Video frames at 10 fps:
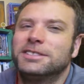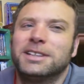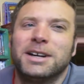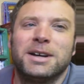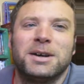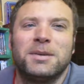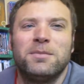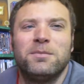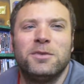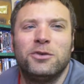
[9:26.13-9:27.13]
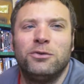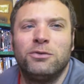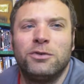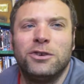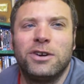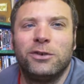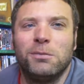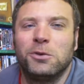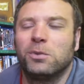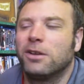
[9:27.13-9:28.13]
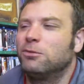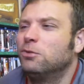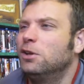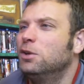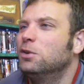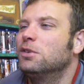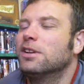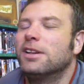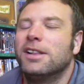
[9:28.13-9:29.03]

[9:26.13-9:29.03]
Really great film, this one, really good.